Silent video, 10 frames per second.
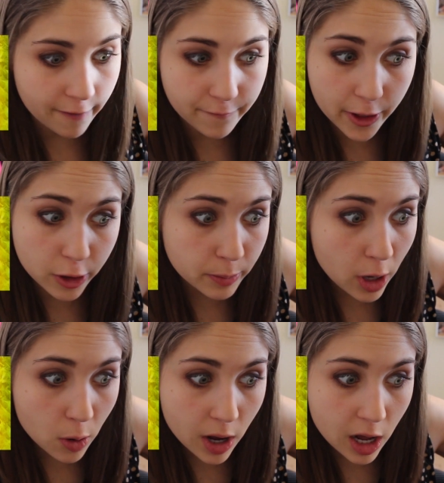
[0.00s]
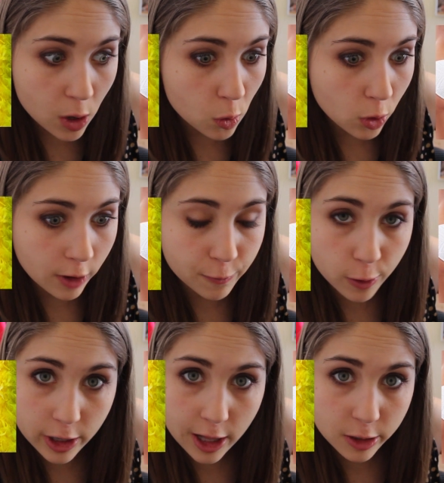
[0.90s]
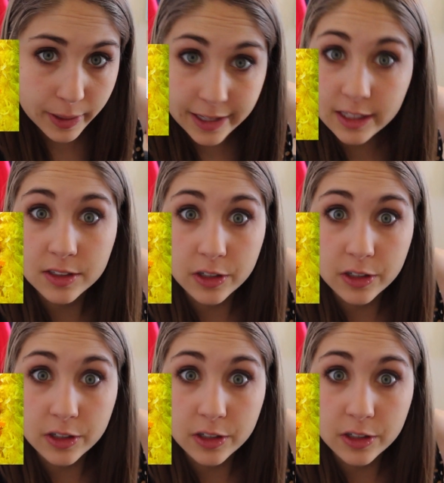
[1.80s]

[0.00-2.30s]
a feather boa or a four dollar bathing